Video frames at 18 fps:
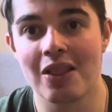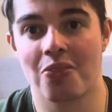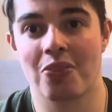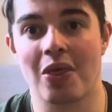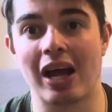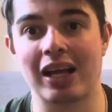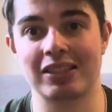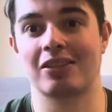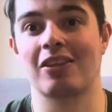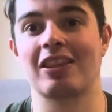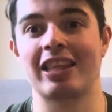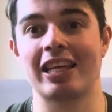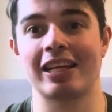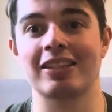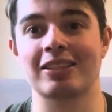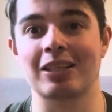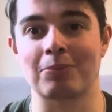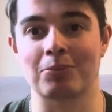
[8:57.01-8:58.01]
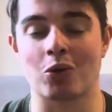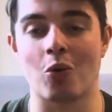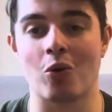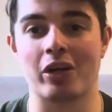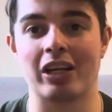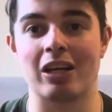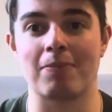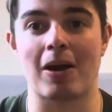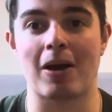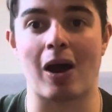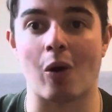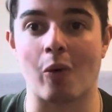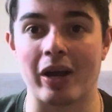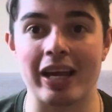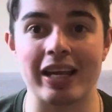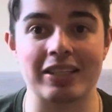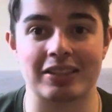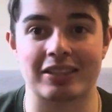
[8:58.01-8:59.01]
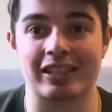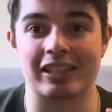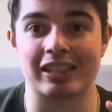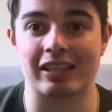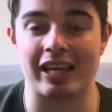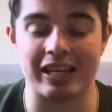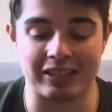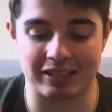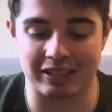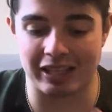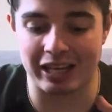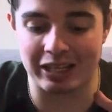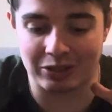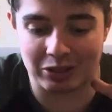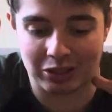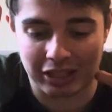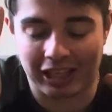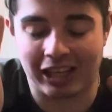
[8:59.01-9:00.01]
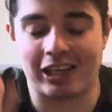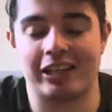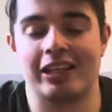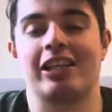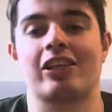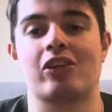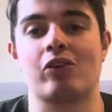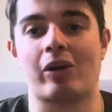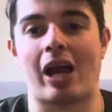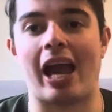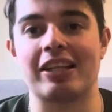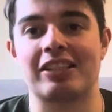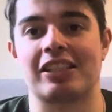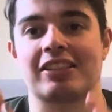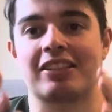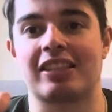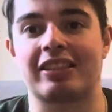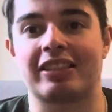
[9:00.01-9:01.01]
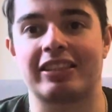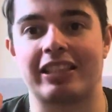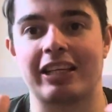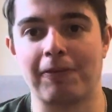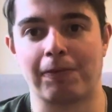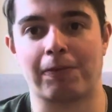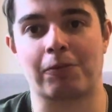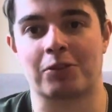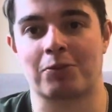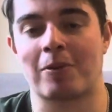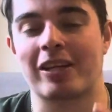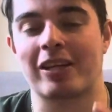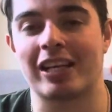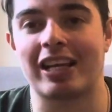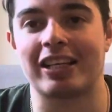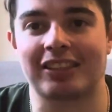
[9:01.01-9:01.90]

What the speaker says: That's the things I'm talking about. It's the clinical edge. It's the difference making.